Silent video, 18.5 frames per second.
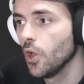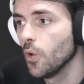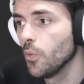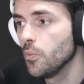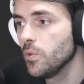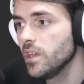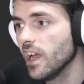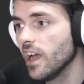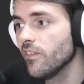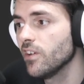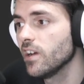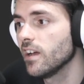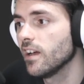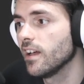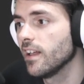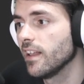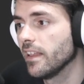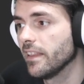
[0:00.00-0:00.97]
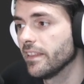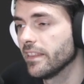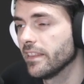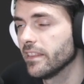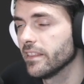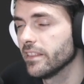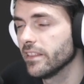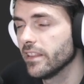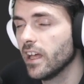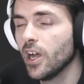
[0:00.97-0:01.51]
We have a
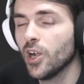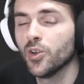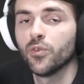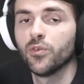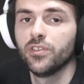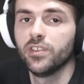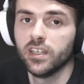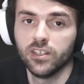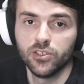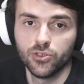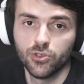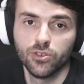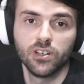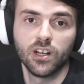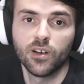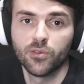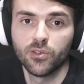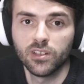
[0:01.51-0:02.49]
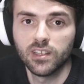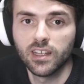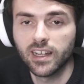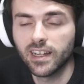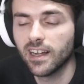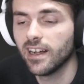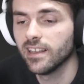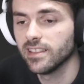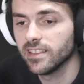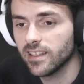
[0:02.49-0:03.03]
lot of things to cover, like
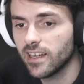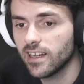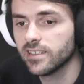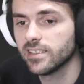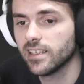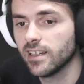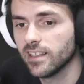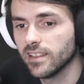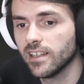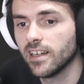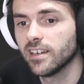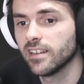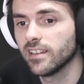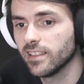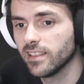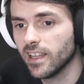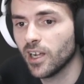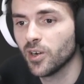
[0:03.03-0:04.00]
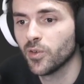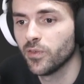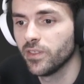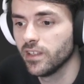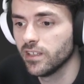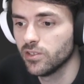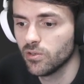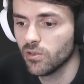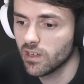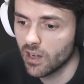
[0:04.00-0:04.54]
a lot of
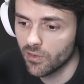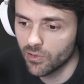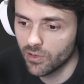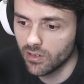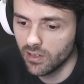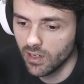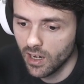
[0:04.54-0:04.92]
things to cover.